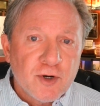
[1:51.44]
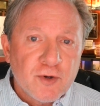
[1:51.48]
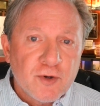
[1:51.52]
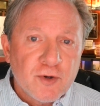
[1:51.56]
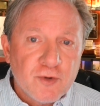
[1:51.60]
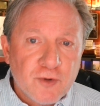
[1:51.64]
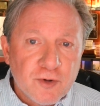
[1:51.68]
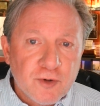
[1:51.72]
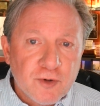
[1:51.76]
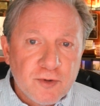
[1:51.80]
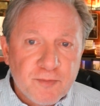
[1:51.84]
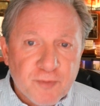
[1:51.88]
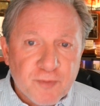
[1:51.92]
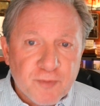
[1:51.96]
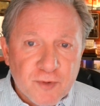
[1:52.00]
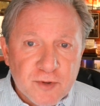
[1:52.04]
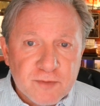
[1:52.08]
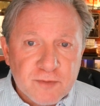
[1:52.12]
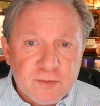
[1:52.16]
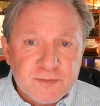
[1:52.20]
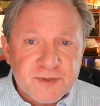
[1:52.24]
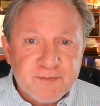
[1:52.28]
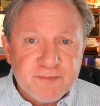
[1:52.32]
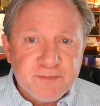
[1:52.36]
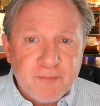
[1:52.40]
group
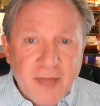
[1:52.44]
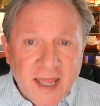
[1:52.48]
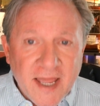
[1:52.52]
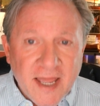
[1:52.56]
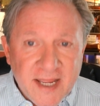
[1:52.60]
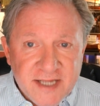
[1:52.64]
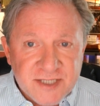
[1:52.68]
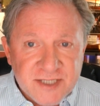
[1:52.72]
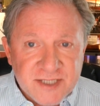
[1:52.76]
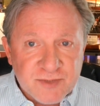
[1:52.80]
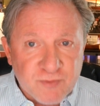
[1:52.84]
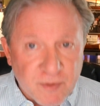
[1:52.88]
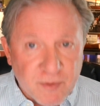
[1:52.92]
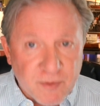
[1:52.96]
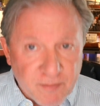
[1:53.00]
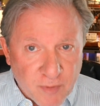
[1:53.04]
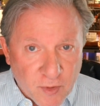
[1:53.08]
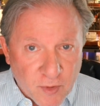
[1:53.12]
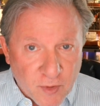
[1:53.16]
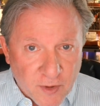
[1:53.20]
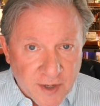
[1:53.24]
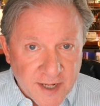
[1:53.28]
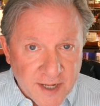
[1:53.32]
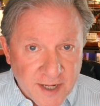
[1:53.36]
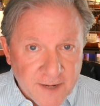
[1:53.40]
rooms pace
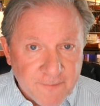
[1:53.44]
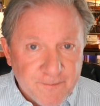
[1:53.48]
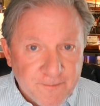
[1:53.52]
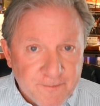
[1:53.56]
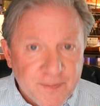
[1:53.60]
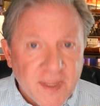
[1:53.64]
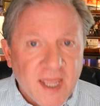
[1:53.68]
reporting,